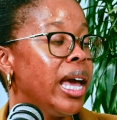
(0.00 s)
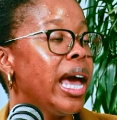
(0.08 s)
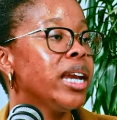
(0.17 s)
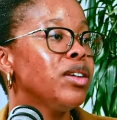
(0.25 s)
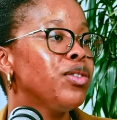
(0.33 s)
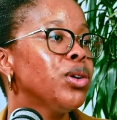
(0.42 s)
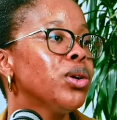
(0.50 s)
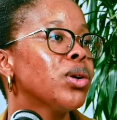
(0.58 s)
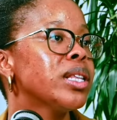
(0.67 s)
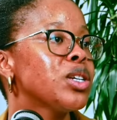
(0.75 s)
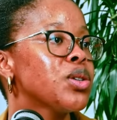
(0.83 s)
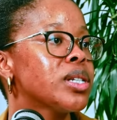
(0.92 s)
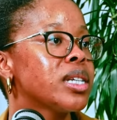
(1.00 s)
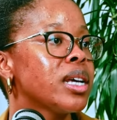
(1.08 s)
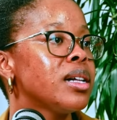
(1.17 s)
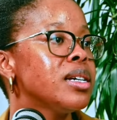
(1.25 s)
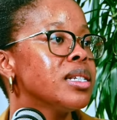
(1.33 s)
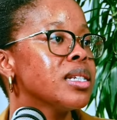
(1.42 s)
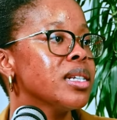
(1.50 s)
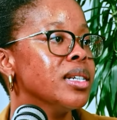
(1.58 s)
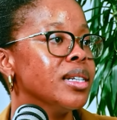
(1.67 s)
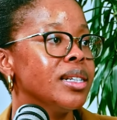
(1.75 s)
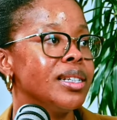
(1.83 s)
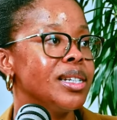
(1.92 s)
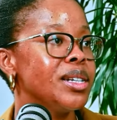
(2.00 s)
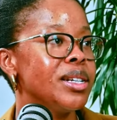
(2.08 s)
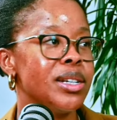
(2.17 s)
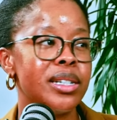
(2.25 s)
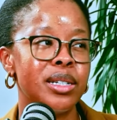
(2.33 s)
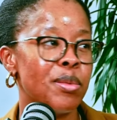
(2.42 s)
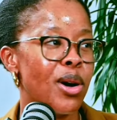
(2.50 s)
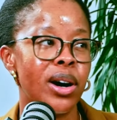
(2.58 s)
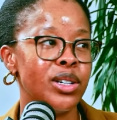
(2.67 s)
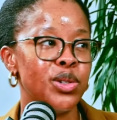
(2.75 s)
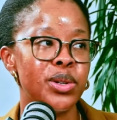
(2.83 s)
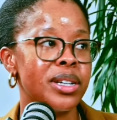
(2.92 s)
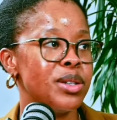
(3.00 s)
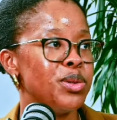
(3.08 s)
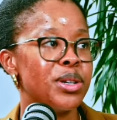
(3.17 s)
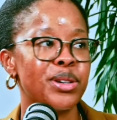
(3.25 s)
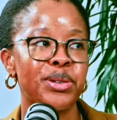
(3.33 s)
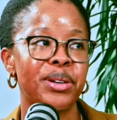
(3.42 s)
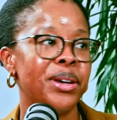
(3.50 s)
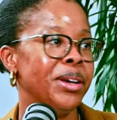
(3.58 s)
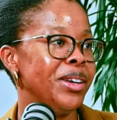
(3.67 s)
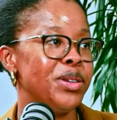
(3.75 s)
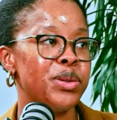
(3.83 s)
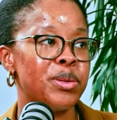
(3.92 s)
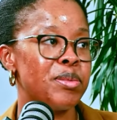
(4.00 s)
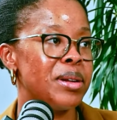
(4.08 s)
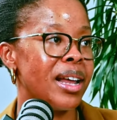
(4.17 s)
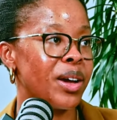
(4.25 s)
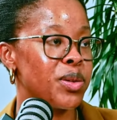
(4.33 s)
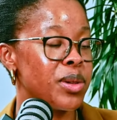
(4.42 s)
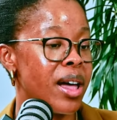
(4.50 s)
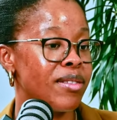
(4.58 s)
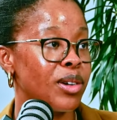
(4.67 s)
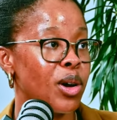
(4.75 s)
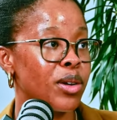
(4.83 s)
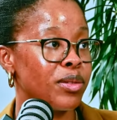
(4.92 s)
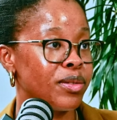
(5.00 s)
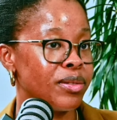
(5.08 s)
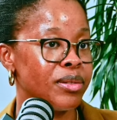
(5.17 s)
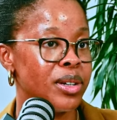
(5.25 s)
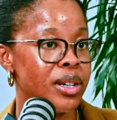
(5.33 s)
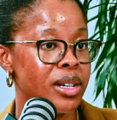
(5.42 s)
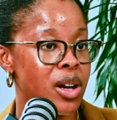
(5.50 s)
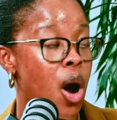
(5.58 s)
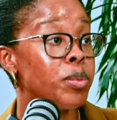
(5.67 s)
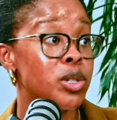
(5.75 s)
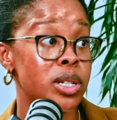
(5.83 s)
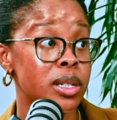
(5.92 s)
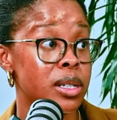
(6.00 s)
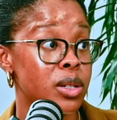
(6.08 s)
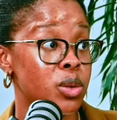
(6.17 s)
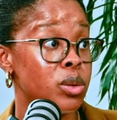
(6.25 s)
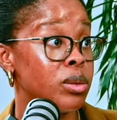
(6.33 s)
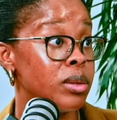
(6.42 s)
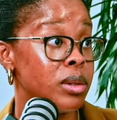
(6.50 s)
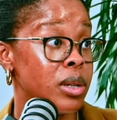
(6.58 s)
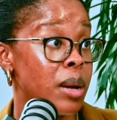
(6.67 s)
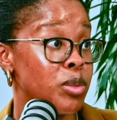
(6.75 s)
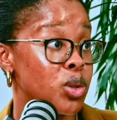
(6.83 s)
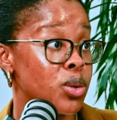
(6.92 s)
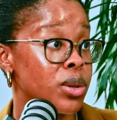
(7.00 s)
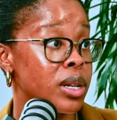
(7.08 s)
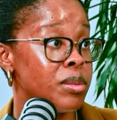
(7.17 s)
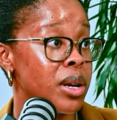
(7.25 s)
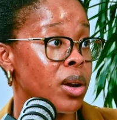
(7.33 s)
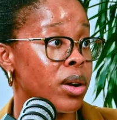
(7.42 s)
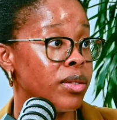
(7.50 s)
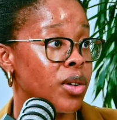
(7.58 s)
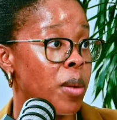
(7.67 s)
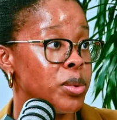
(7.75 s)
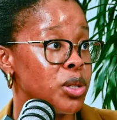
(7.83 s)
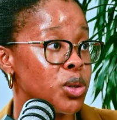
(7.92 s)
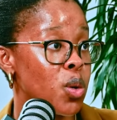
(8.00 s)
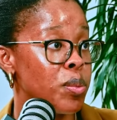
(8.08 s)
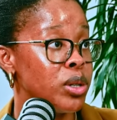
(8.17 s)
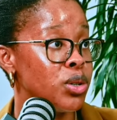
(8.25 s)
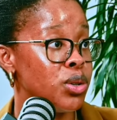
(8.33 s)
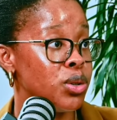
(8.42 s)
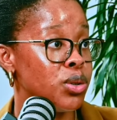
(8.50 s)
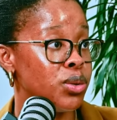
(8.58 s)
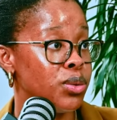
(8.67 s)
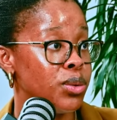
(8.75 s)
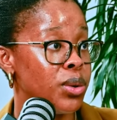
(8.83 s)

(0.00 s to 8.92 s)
And if you know that your skill is in demand, you'll be like, you'll have a lot of options. I'm sure there'll be a lot of options open to you too.